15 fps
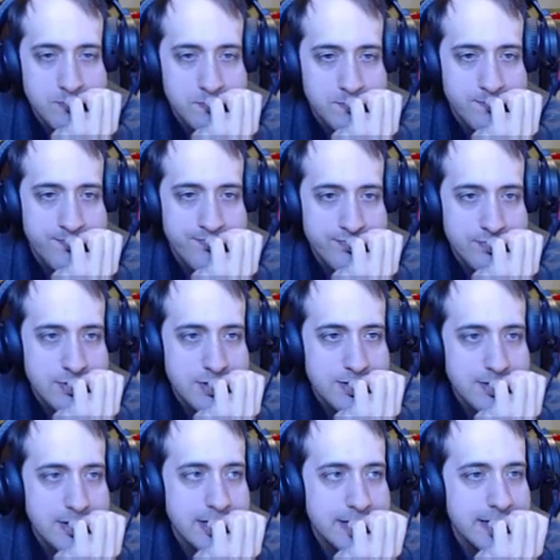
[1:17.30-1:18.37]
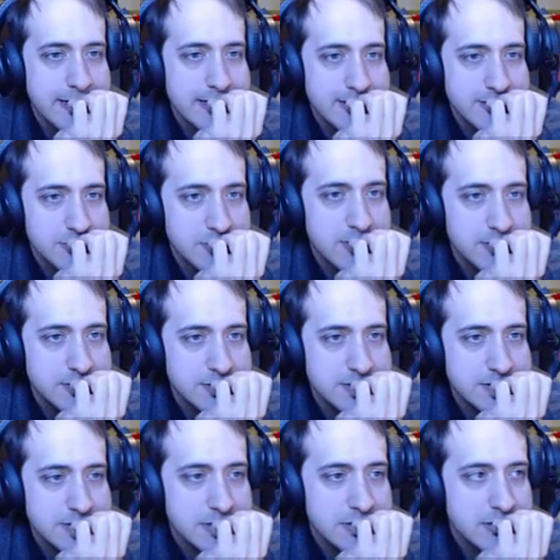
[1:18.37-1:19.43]
Hmm. I had a draw
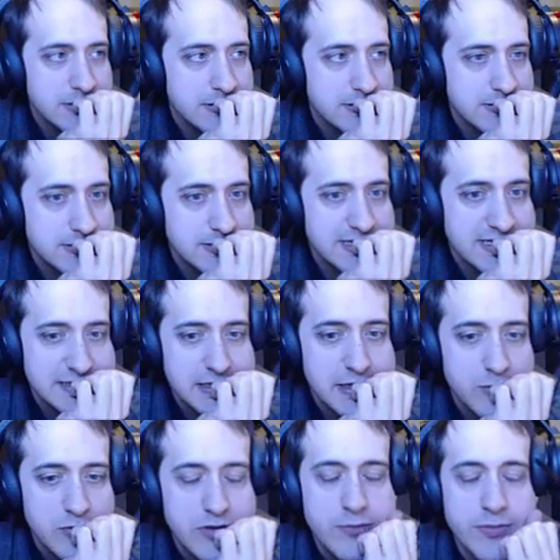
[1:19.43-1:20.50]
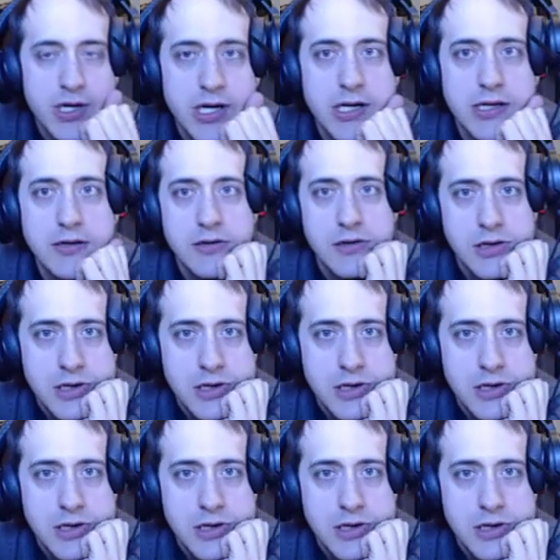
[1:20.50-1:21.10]
just this last game with a bot